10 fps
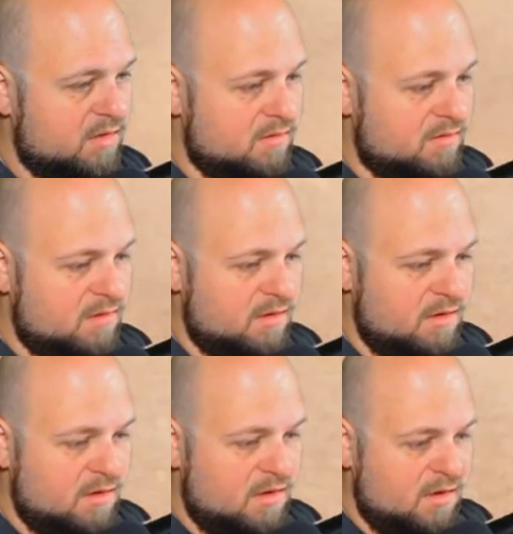and
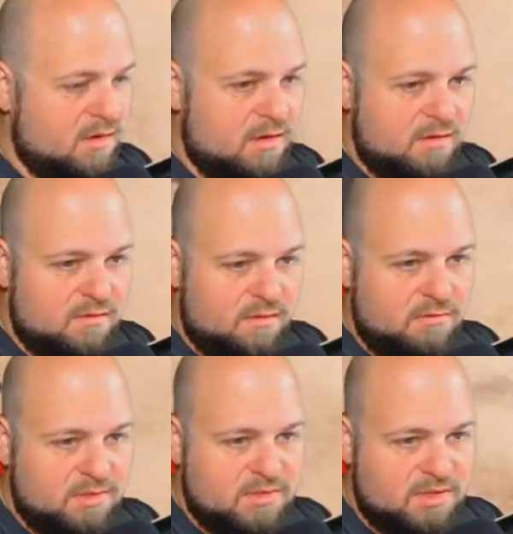see see
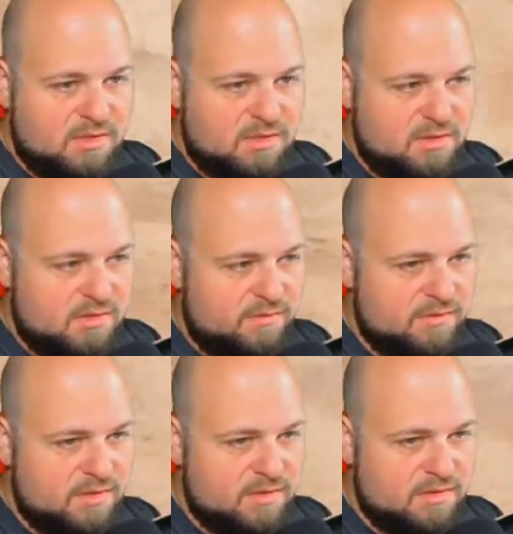where this takes us. See if
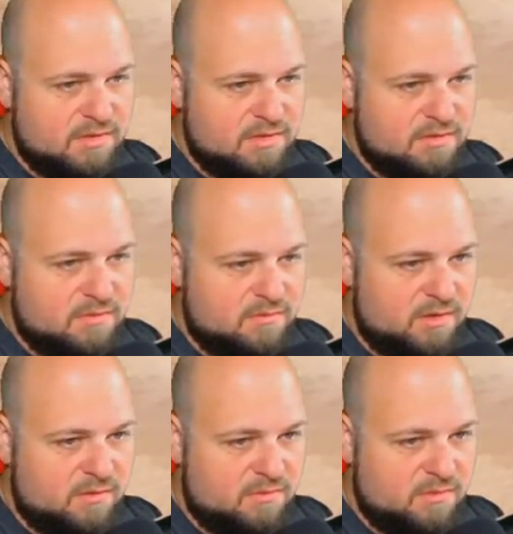it takes us.
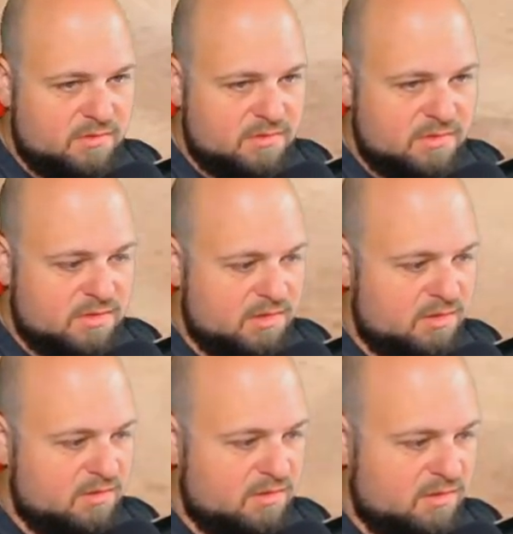Wait, what, is this
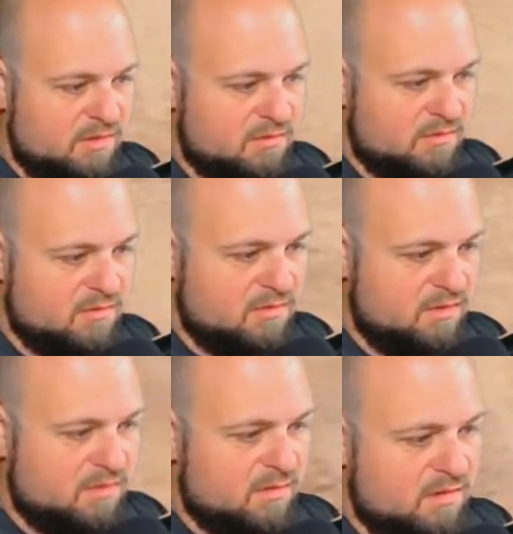in the desert?
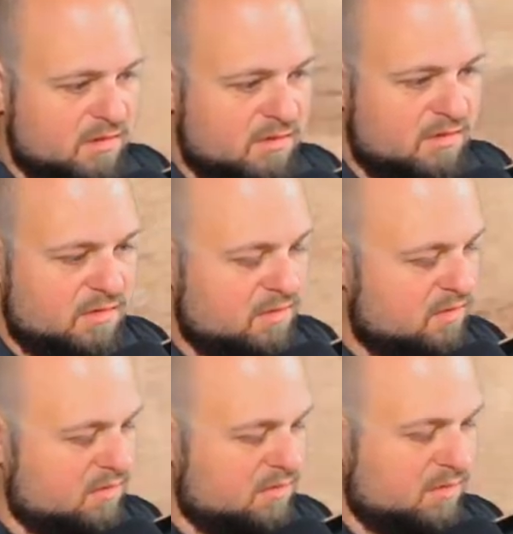Oh yeah, I guess it is.
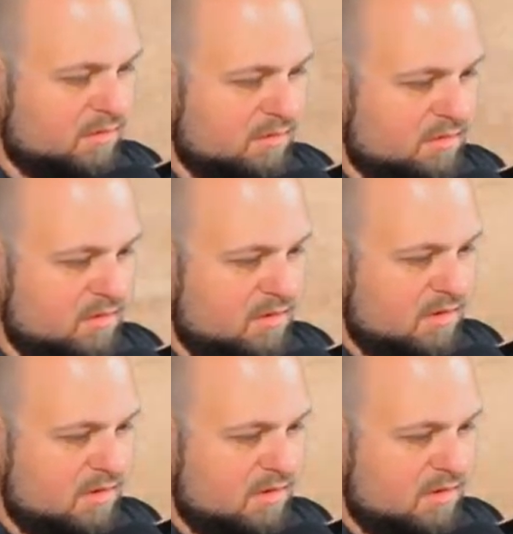So